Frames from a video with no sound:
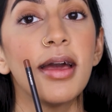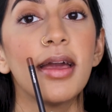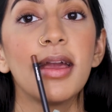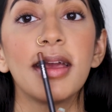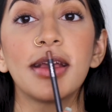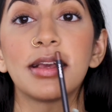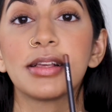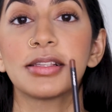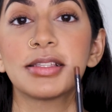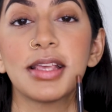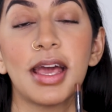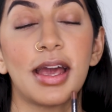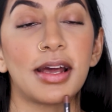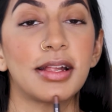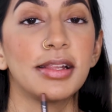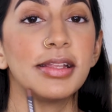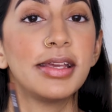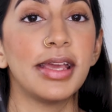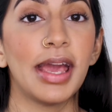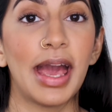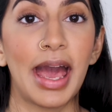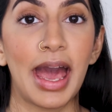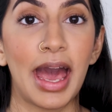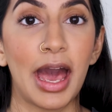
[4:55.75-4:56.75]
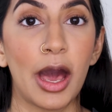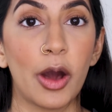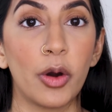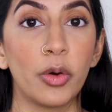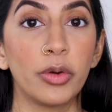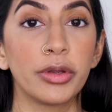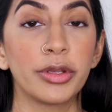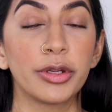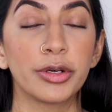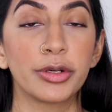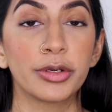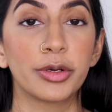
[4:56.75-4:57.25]
exactly
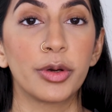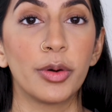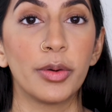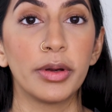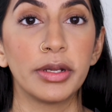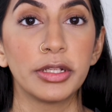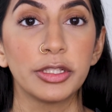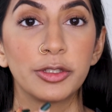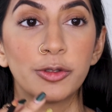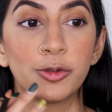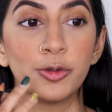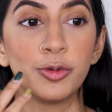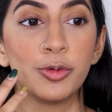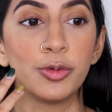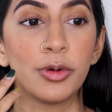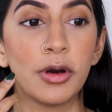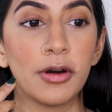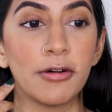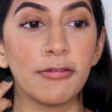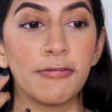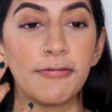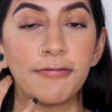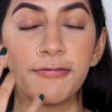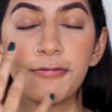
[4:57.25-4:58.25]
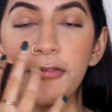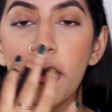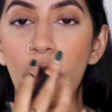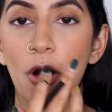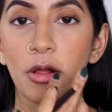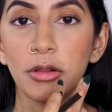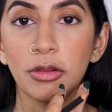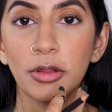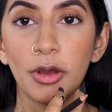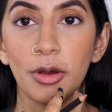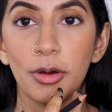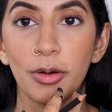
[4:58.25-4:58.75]
how you're going to
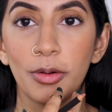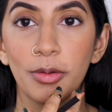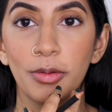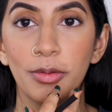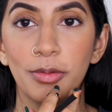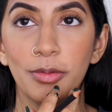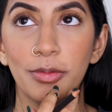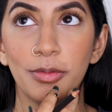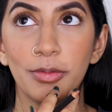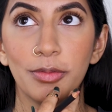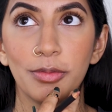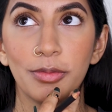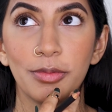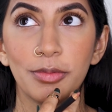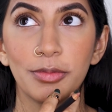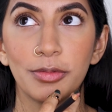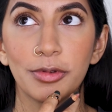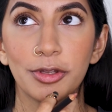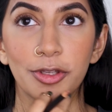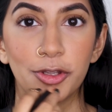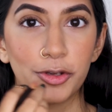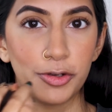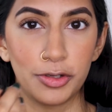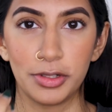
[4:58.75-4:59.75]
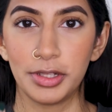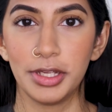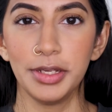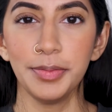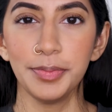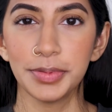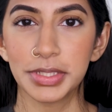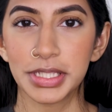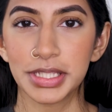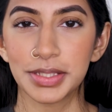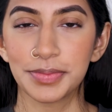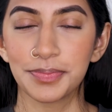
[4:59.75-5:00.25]
follow your
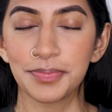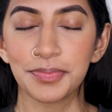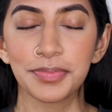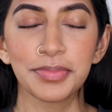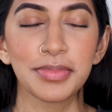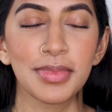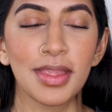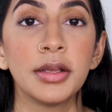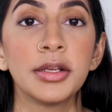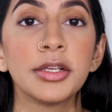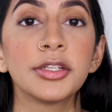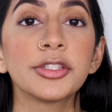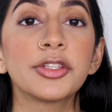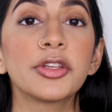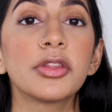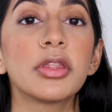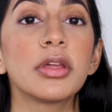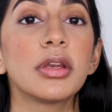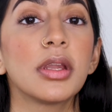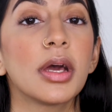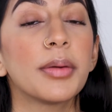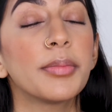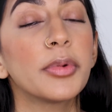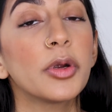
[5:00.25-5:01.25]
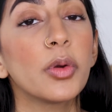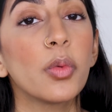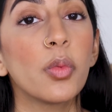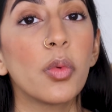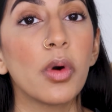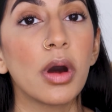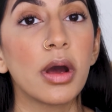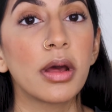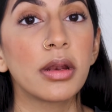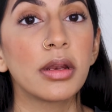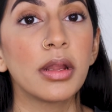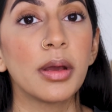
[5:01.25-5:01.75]
lips. So the number
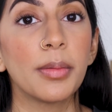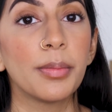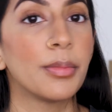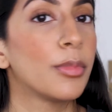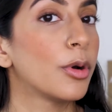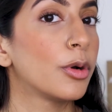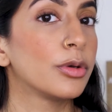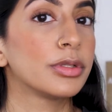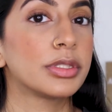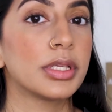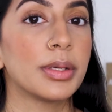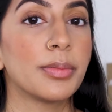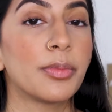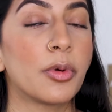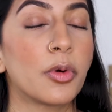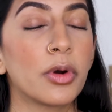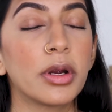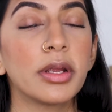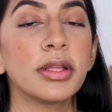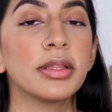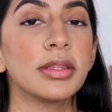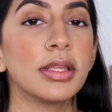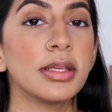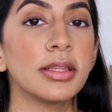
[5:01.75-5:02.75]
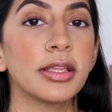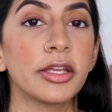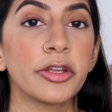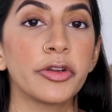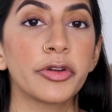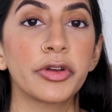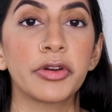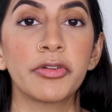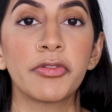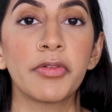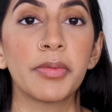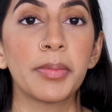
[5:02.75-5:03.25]
one most important thing that
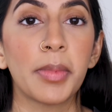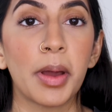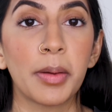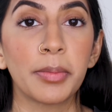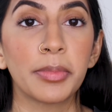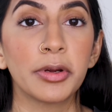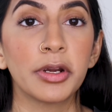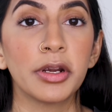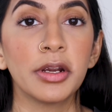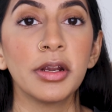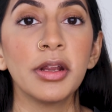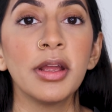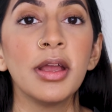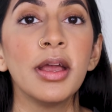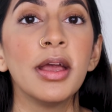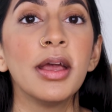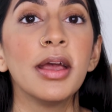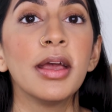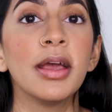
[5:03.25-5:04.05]
you're gonna remember